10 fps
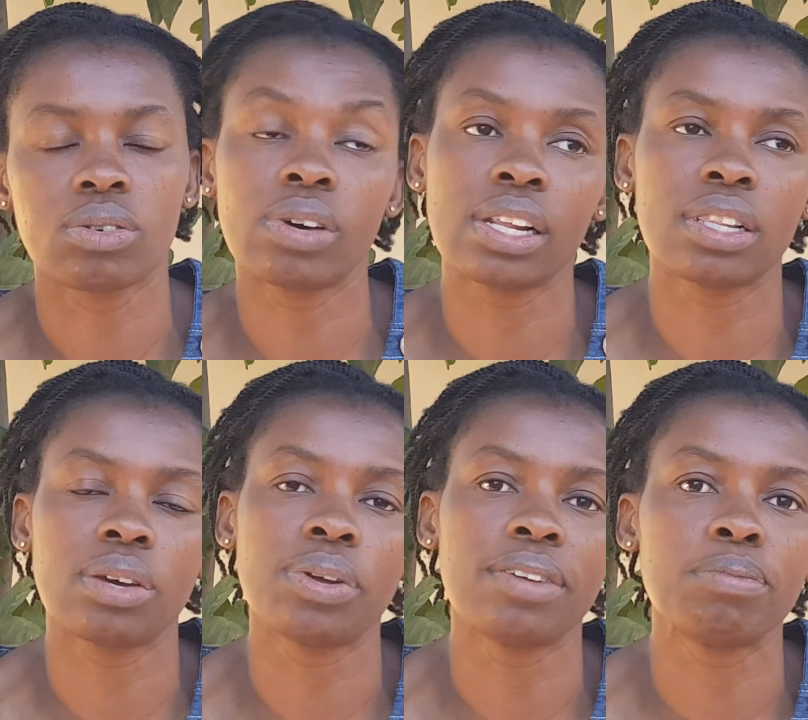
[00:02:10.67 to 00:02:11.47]
well,
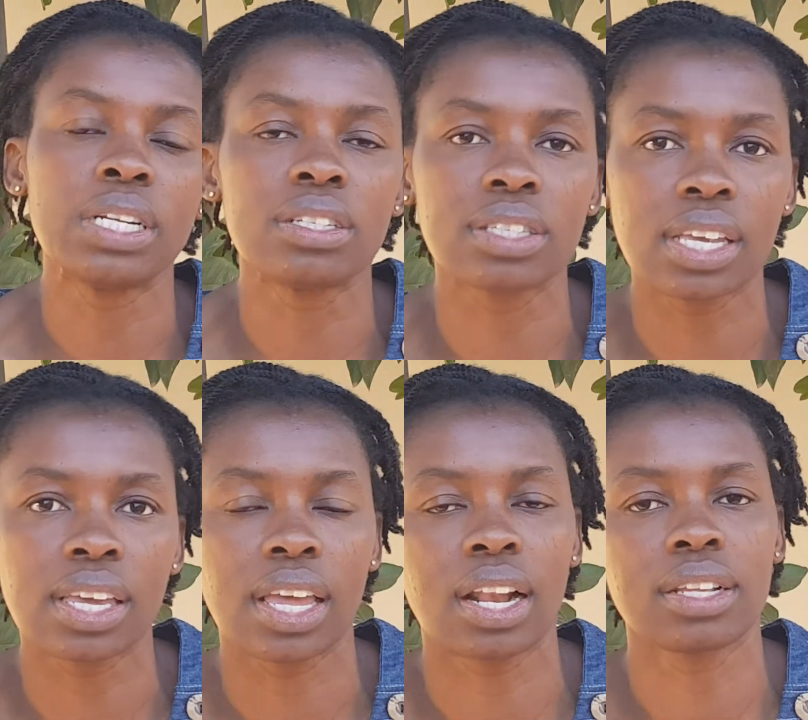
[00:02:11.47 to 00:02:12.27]
they will have been sick,
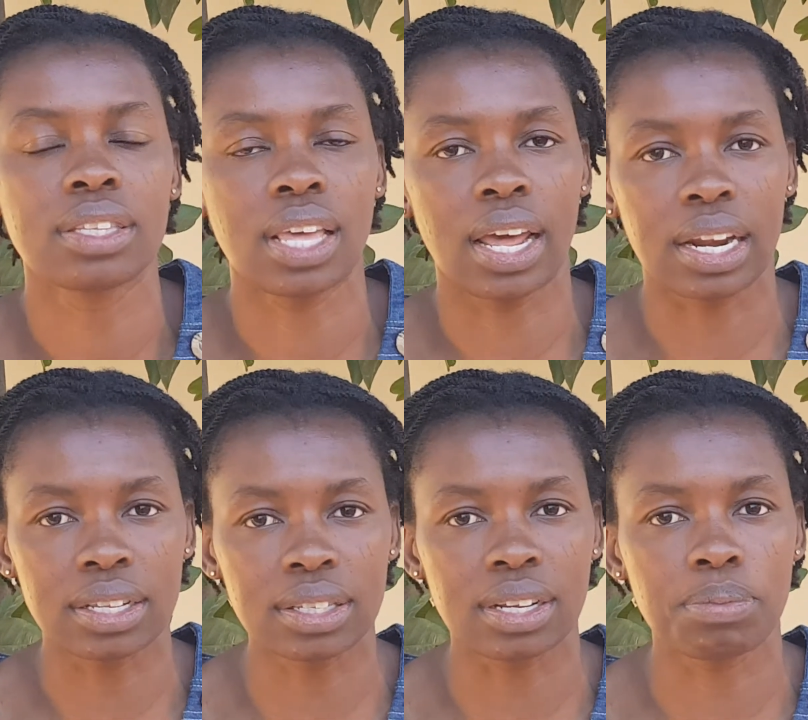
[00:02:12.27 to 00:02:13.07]
at least they are
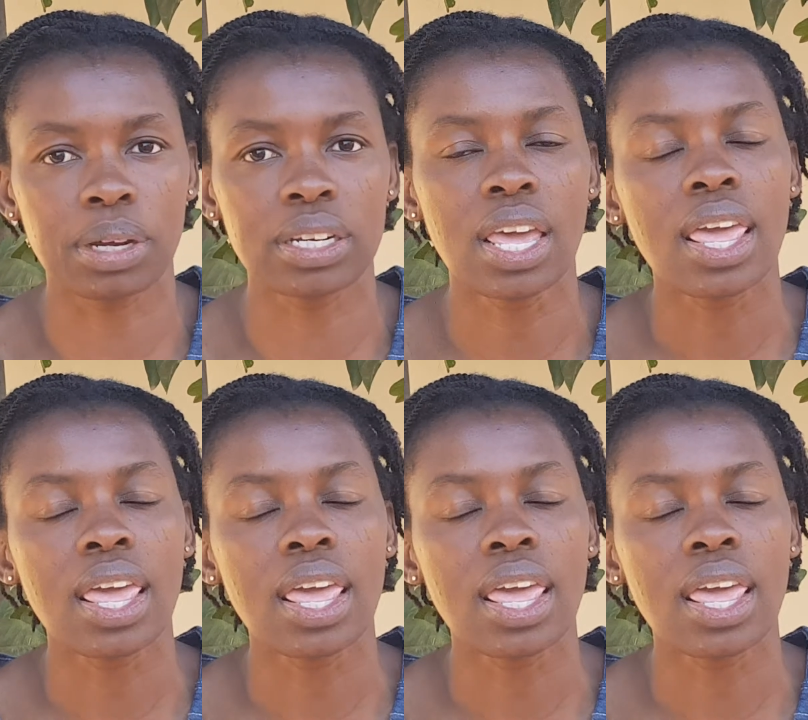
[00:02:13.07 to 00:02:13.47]
rested. But